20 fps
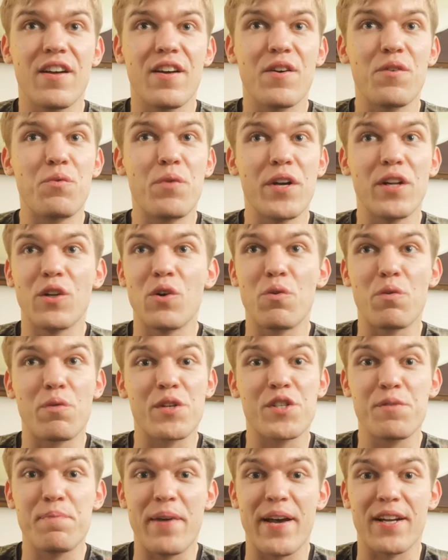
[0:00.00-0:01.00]
we'll all
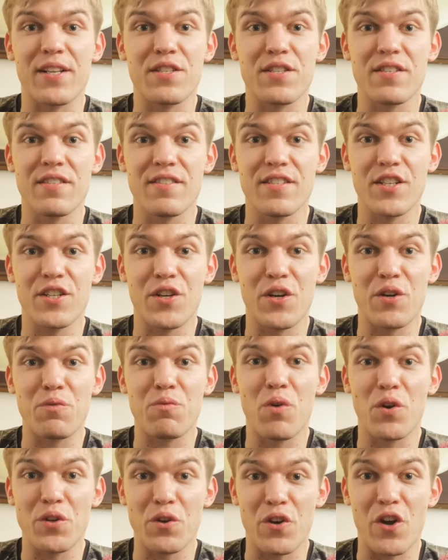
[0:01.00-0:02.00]
respect,
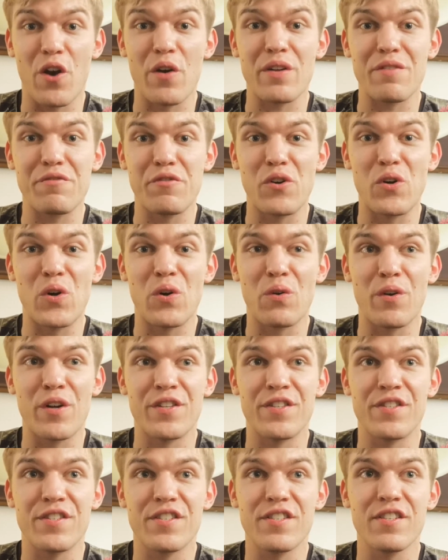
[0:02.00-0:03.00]
what you're going for,
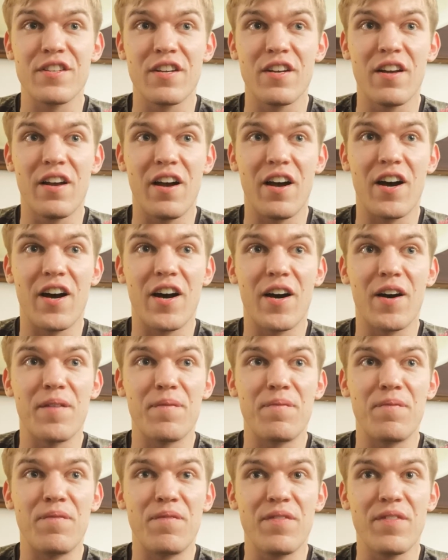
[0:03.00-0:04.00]
and
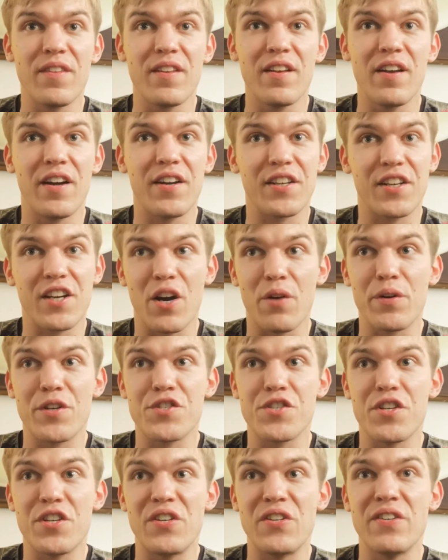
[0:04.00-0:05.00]

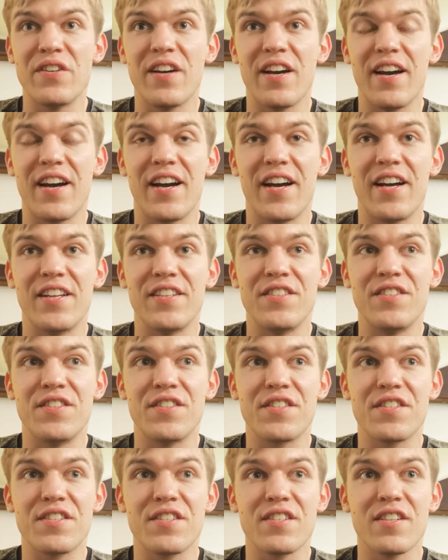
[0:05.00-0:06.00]
encourage you,
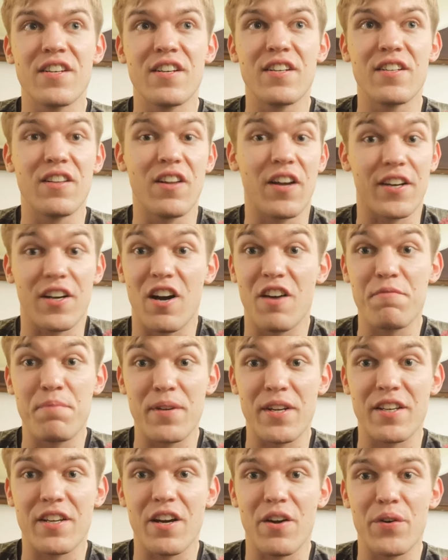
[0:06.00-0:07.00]
and like I've
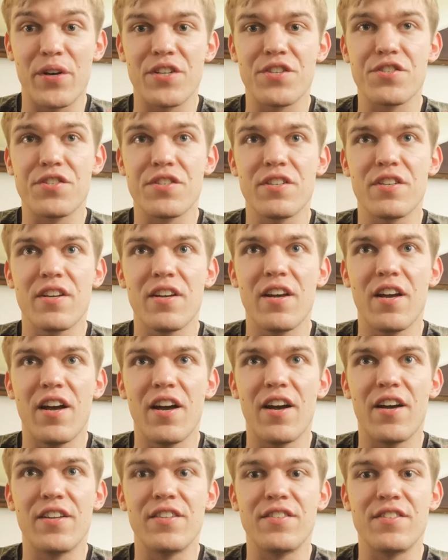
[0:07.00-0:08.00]
been encouraged.
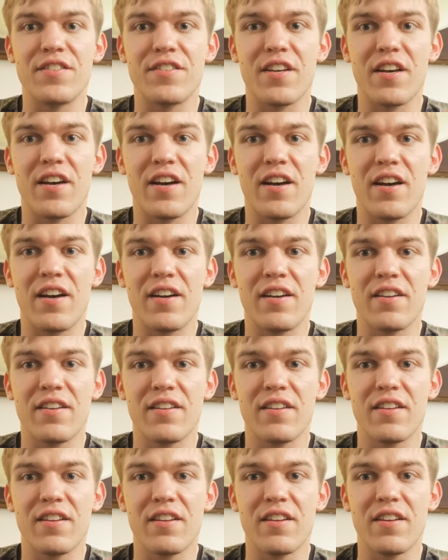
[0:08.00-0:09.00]
And
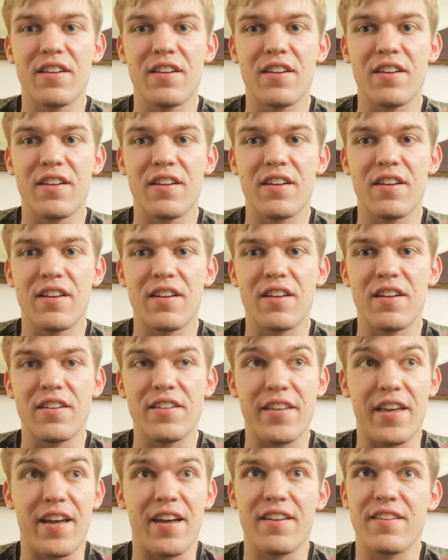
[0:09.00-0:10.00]

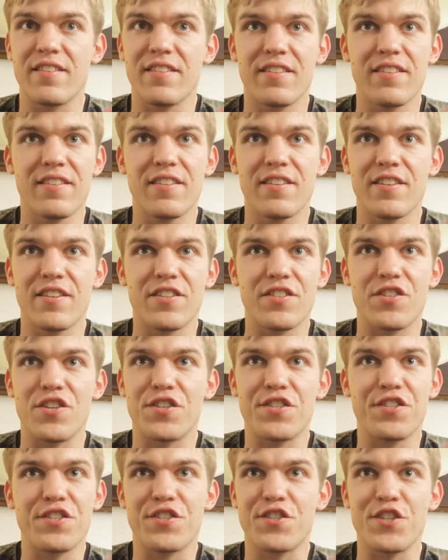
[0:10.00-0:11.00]
yeah,
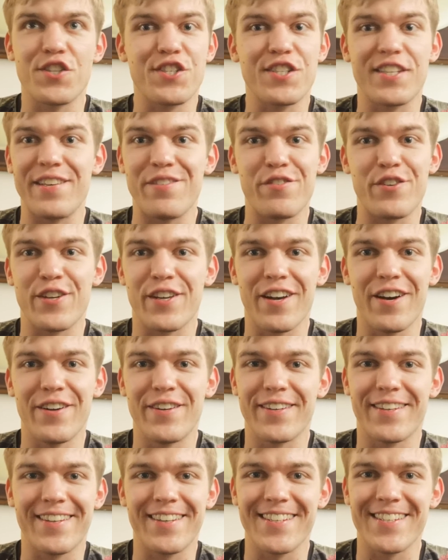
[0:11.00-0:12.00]
just give it a
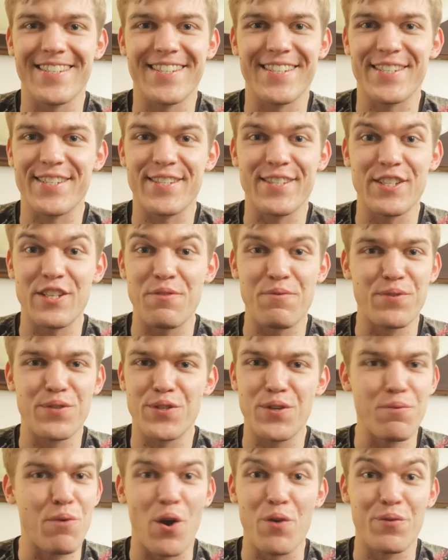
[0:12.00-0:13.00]
go, because
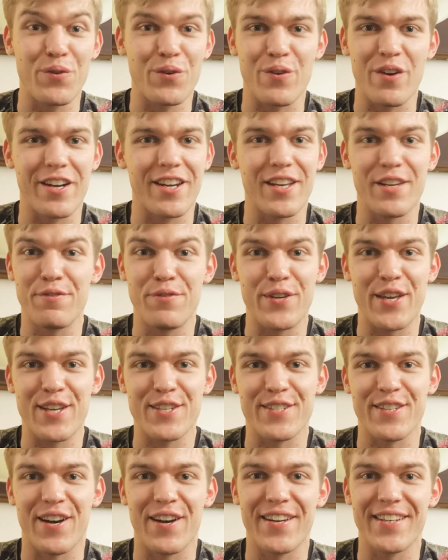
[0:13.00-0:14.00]
you won't regret it if you get
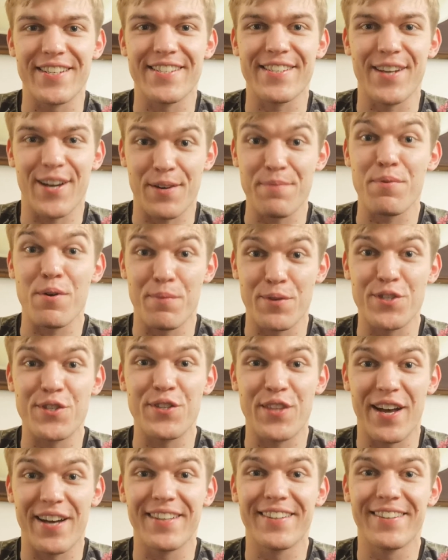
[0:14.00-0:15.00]
started. I can promise you
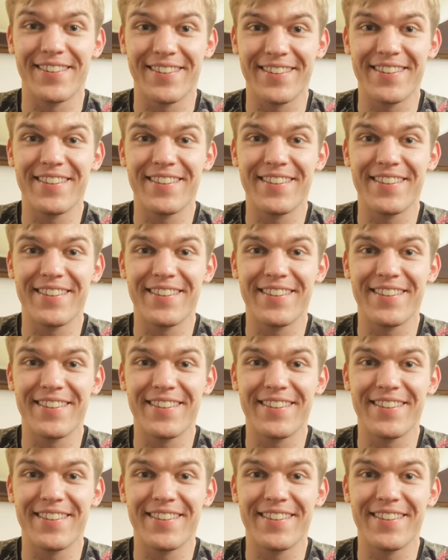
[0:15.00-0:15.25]
that.